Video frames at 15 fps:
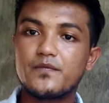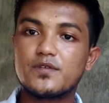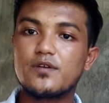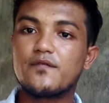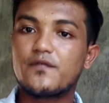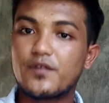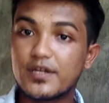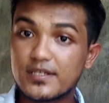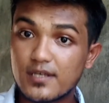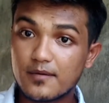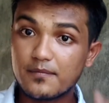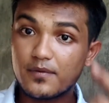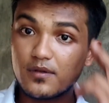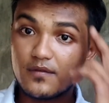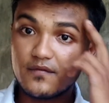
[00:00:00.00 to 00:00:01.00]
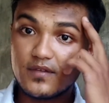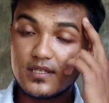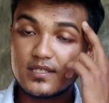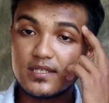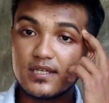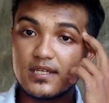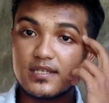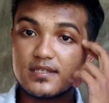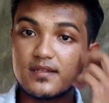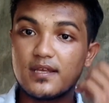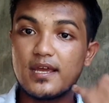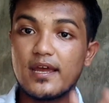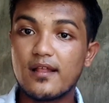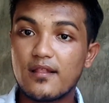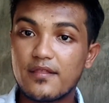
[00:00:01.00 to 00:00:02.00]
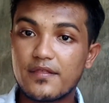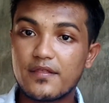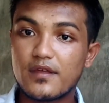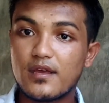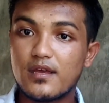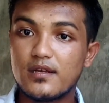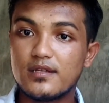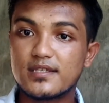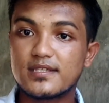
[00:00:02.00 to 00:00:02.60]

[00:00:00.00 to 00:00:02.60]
So for example of this is the health and the